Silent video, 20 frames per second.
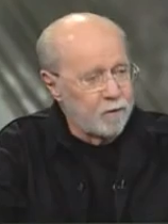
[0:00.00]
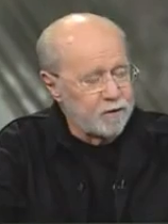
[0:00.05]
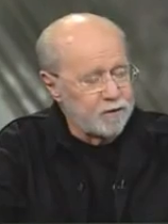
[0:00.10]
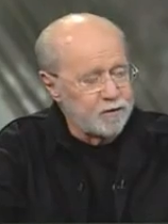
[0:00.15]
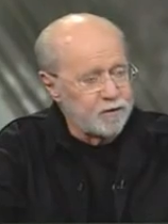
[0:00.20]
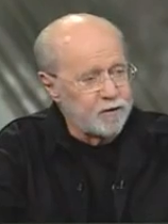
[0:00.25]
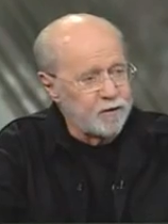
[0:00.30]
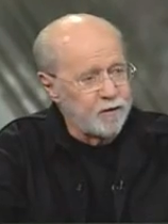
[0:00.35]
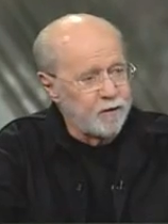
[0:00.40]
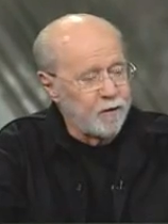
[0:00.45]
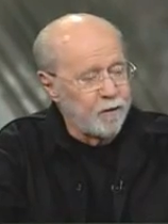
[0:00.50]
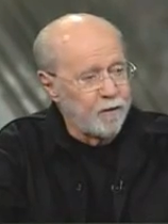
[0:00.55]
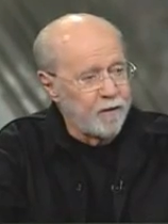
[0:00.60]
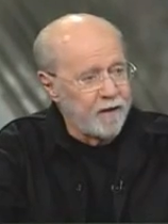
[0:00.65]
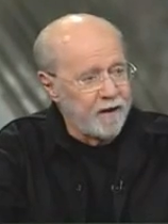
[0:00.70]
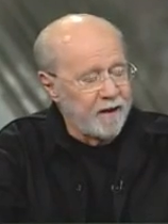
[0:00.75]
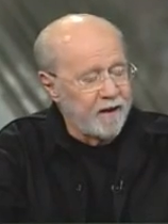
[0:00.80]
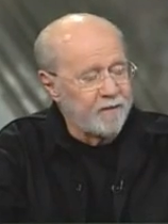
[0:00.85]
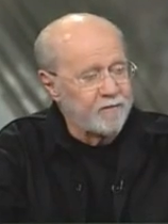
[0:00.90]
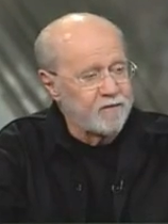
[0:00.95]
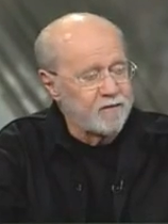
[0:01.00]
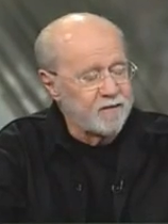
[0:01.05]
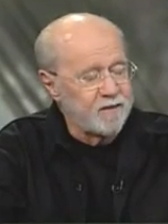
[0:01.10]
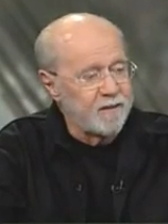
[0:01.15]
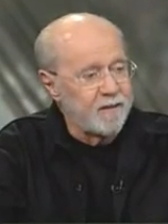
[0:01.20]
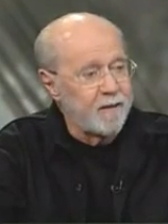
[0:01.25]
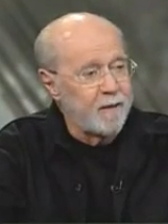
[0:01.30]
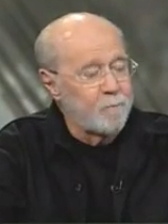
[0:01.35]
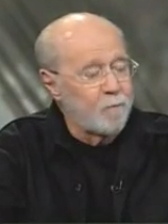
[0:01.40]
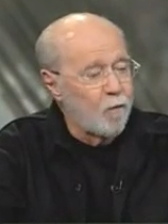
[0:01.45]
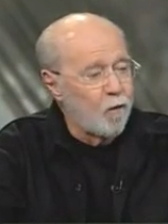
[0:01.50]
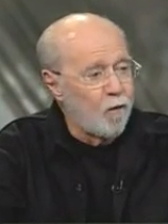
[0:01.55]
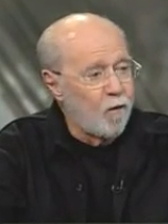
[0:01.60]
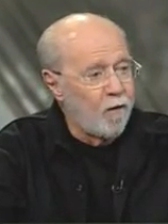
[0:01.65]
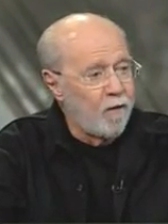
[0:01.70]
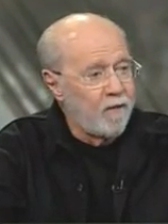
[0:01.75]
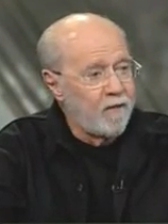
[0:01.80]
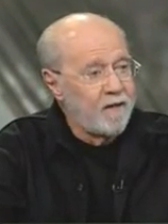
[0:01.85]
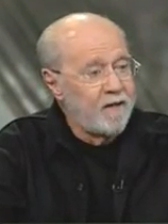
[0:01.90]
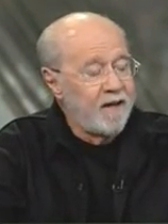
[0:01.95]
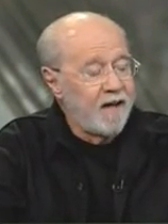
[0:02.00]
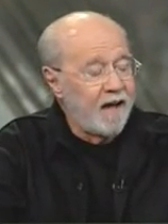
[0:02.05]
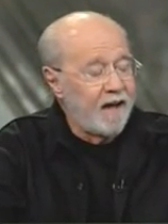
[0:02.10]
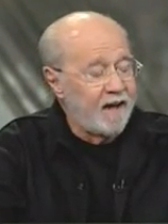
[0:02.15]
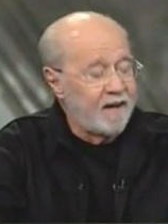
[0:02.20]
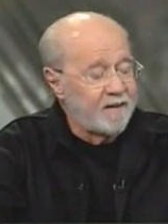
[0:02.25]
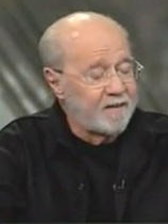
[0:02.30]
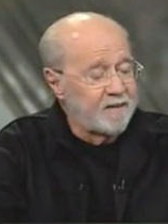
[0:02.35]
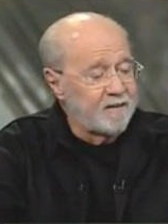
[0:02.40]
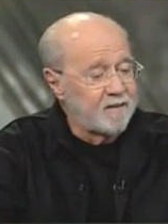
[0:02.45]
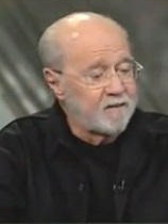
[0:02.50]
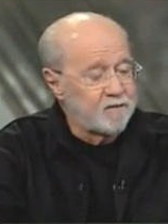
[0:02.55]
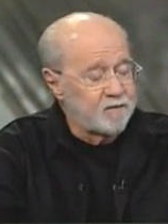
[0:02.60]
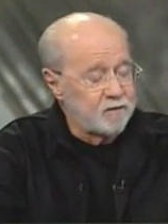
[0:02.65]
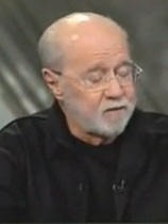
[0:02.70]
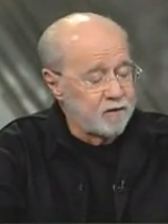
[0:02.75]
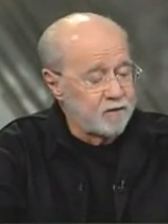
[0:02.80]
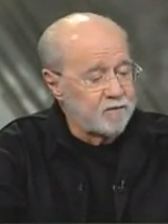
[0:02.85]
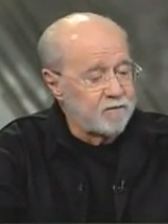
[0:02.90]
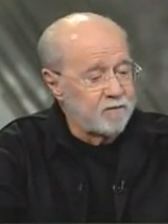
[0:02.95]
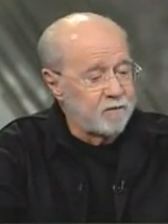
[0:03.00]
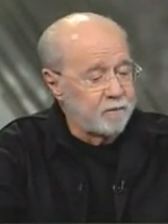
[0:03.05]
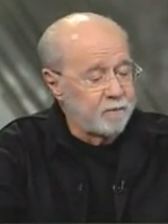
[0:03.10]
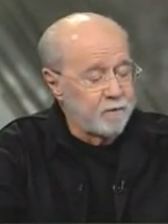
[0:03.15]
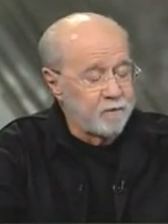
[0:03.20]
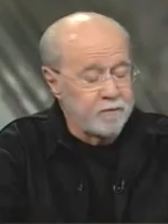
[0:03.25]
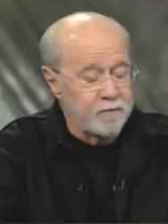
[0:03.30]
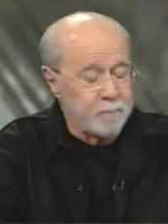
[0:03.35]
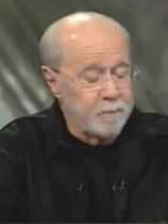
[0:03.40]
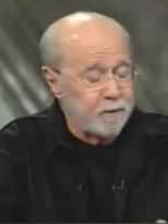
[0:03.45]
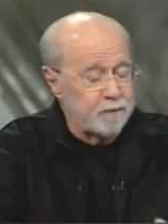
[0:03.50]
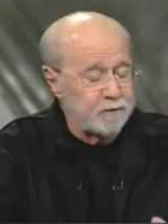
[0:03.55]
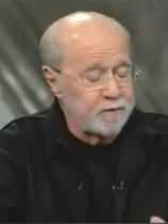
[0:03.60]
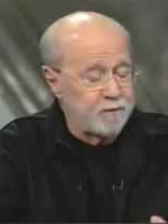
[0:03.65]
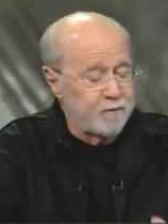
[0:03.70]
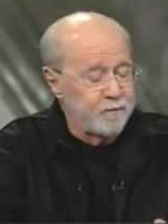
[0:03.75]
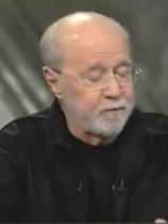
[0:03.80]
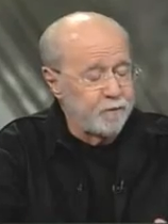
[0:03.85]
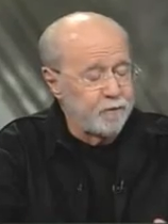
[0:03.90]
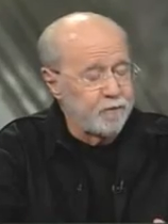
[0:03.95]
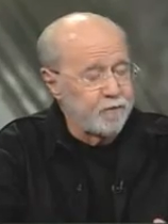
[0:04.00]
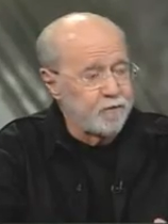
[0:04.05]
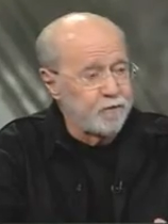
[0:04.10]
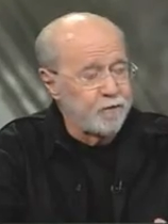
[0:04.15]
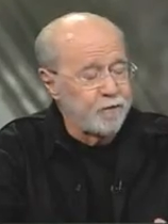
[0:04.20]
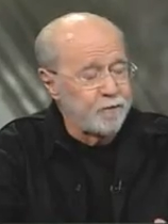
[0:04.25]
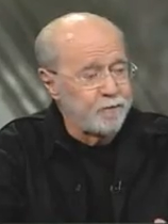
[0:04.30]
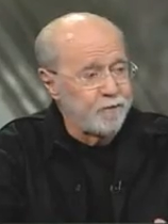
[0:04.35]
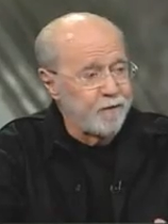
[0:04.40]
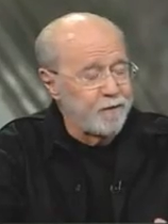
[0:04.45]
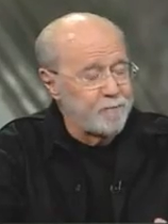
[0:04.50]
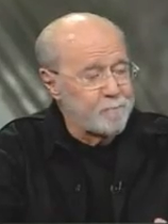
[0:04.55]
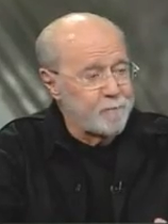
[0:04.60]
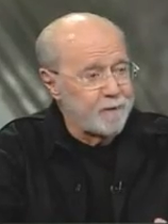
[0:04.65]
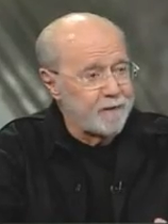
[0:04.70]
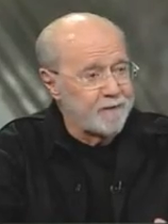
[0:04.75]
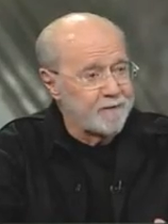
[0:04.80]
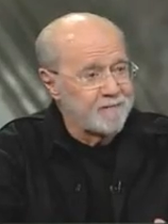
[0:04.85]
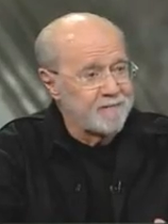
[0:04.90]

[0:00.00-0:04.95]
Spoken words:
and I want you to know that. I've seen them all, and it's just, especially the first 35